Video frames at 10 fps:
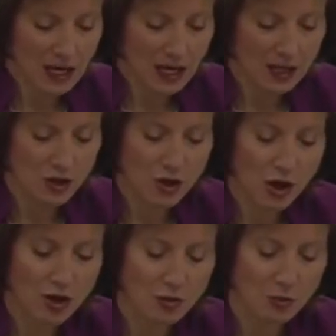is
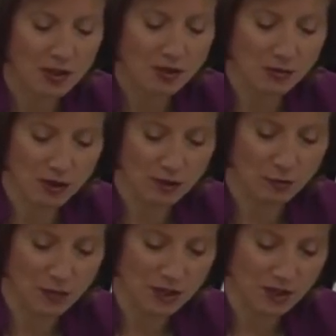charged with this critical
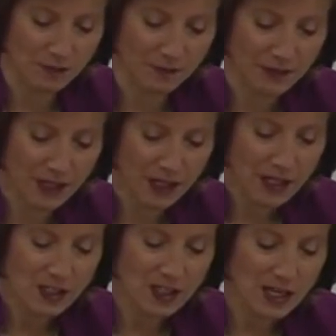mission.
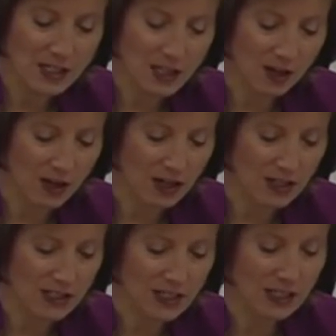Today's hearing
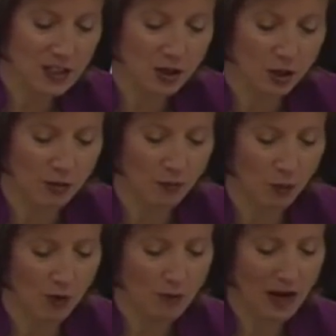seeks to learn
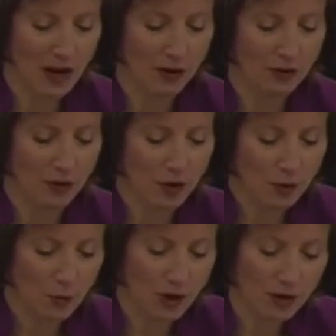more about
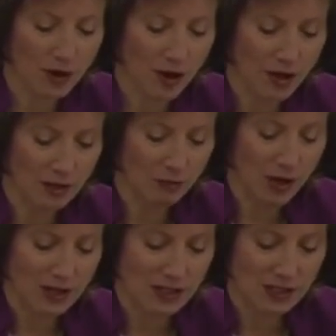where the auditing
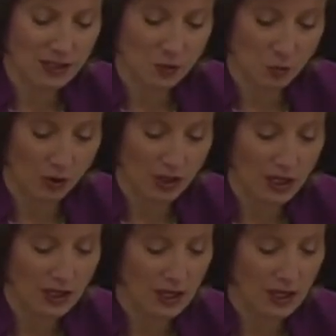process is working and